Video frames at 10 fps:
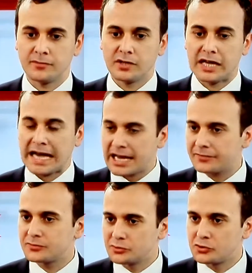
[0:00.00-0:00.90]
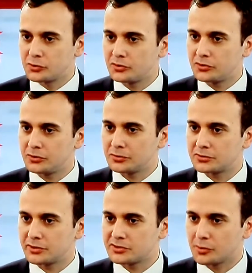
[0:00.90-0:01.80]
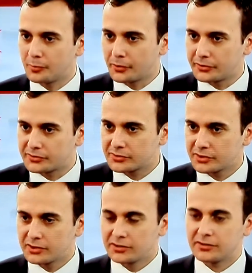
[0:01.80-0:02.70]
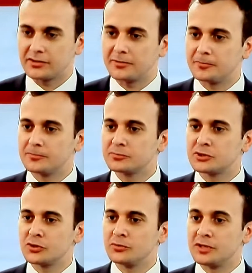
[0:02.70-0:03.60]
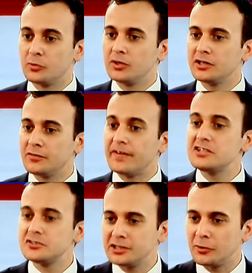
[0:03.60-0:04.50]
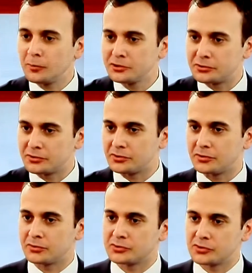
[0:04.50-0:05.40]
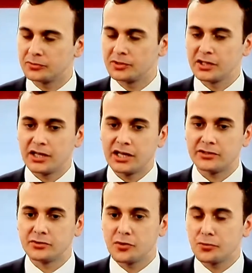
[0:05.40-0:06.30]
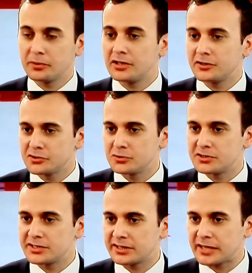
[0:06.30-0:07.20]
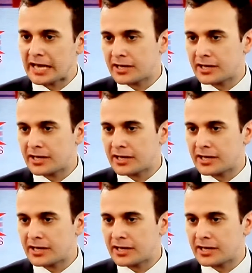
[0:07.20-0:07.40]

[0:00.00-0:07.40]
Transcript: have to join the Eurozone at some point. So they will eventually all join the Eurozone, and the three countries that have